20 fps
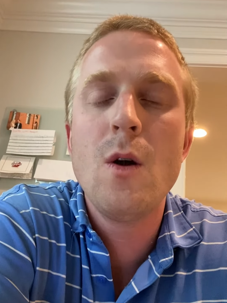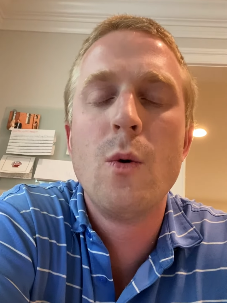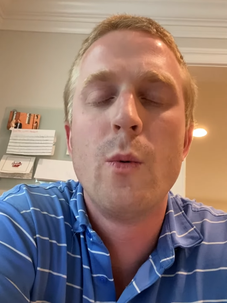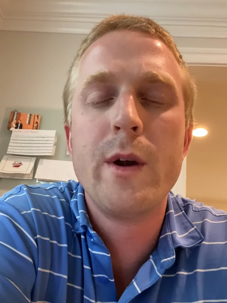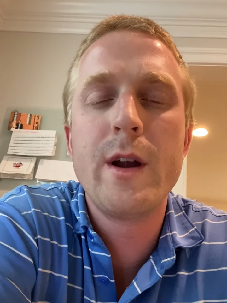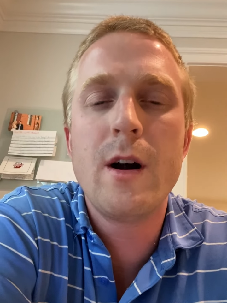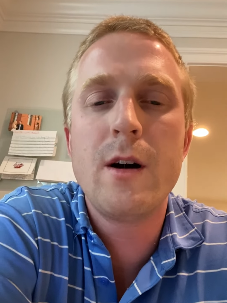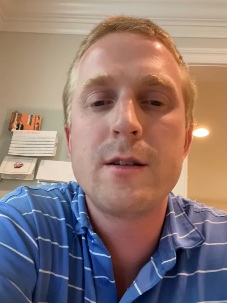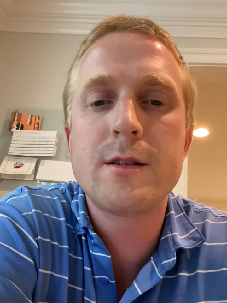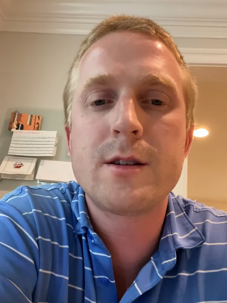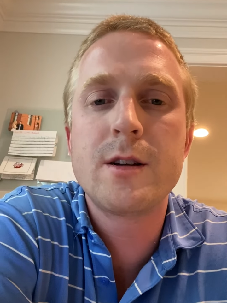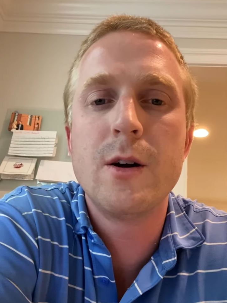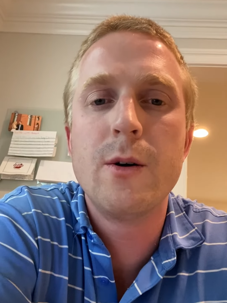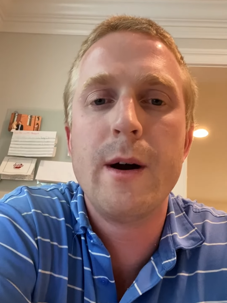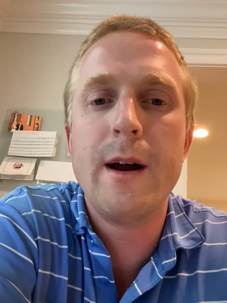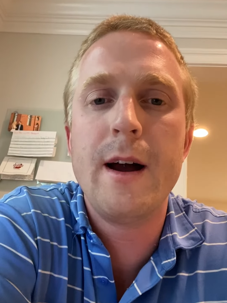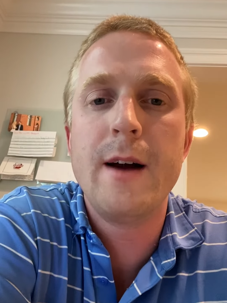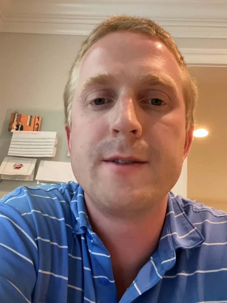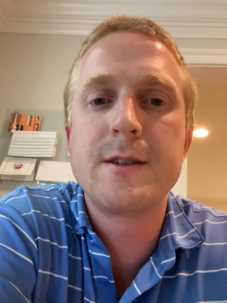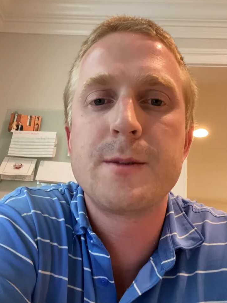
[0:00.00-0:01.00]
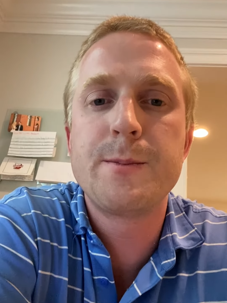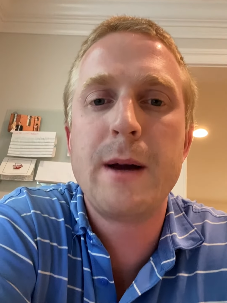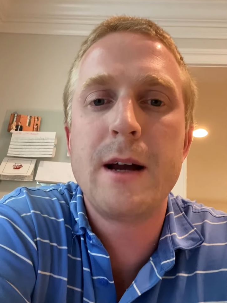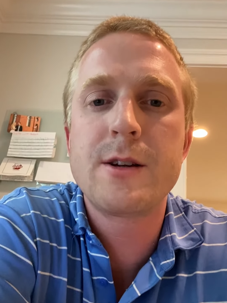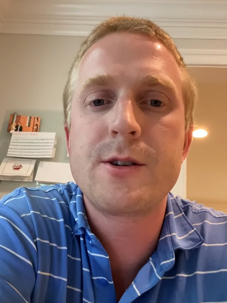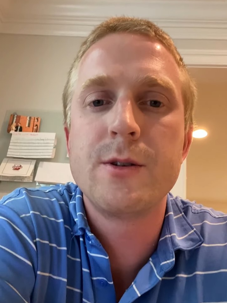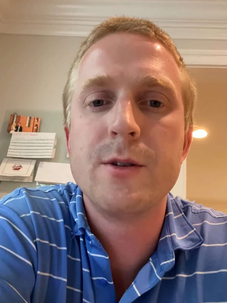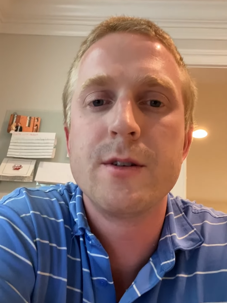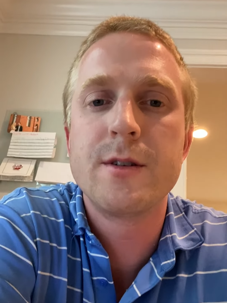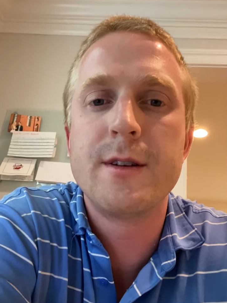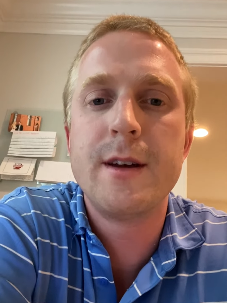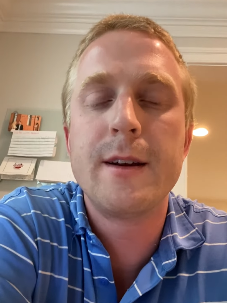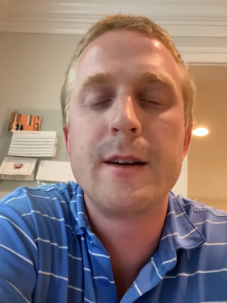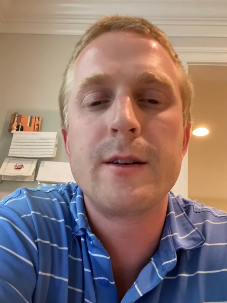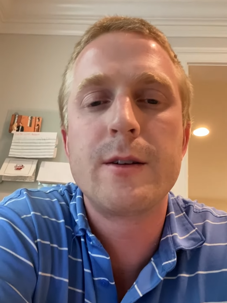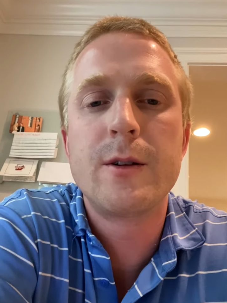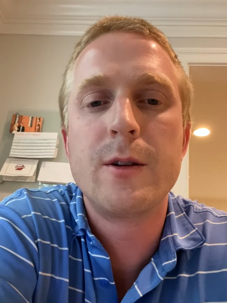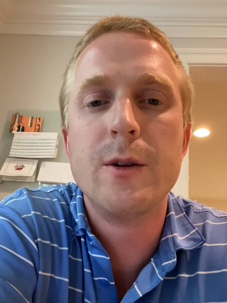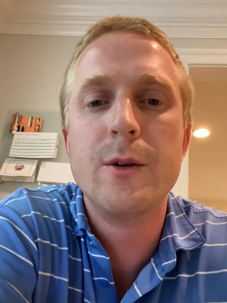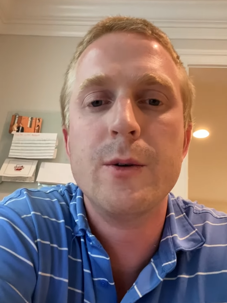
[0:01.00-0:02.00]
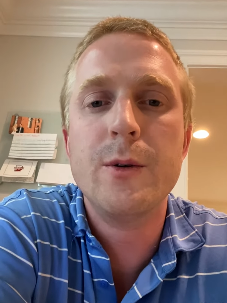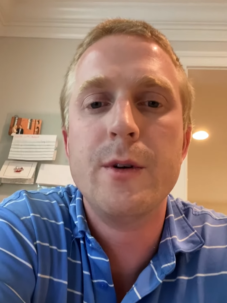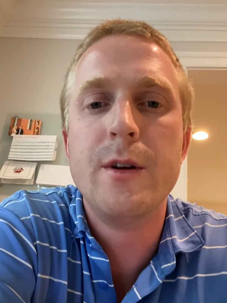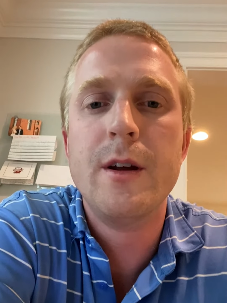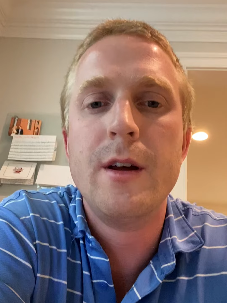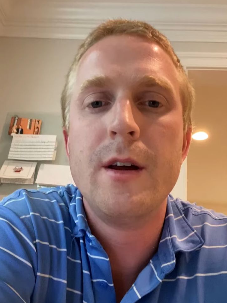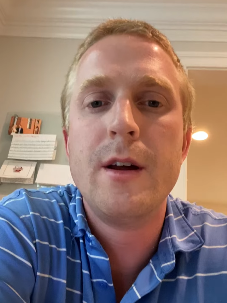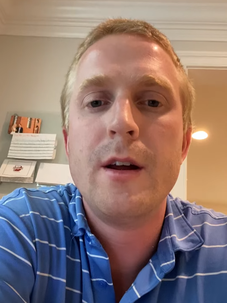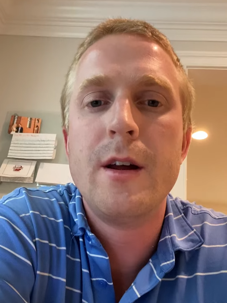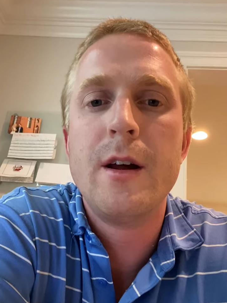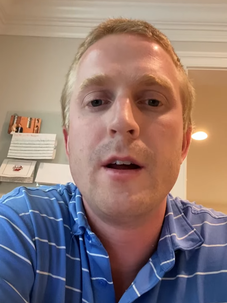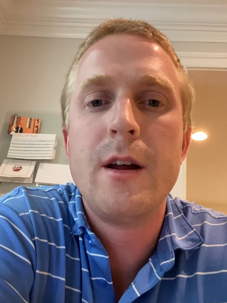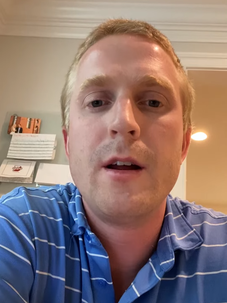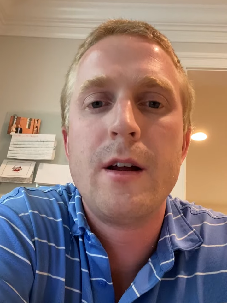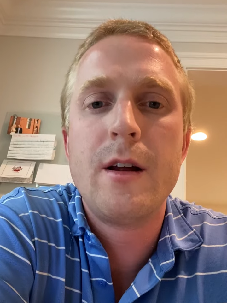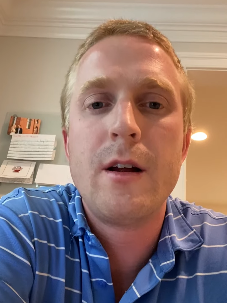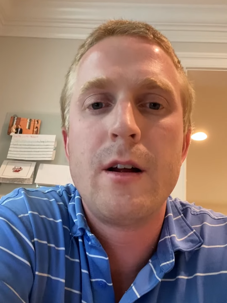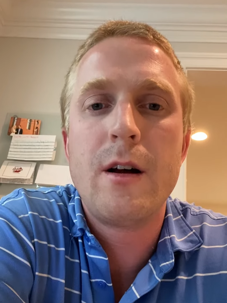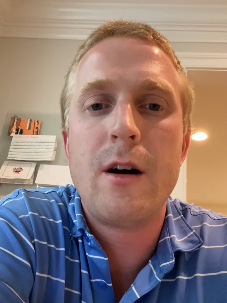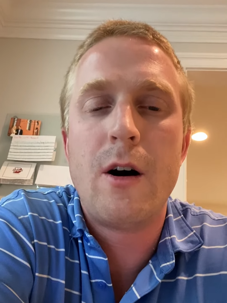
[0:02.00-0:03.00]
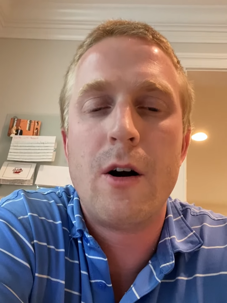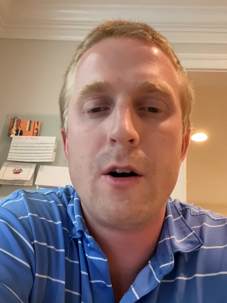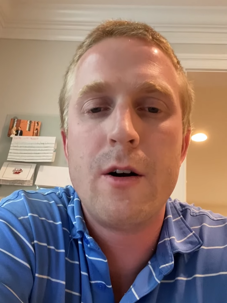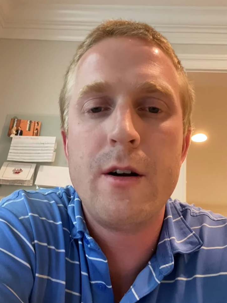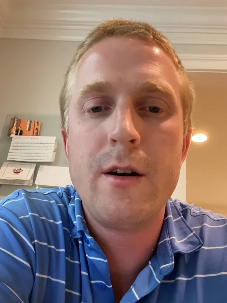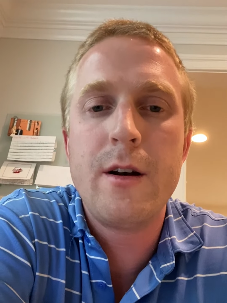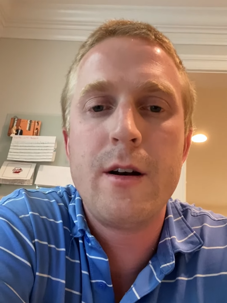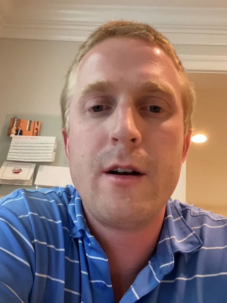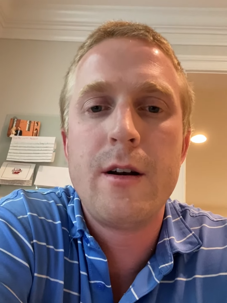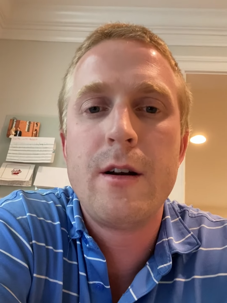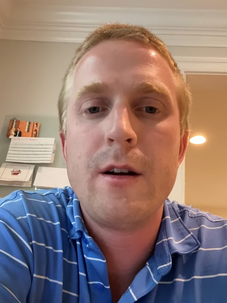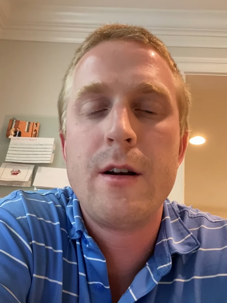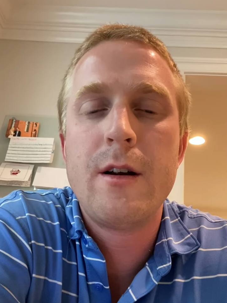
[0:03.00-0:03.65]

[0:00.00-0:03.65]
We also have specials that include art,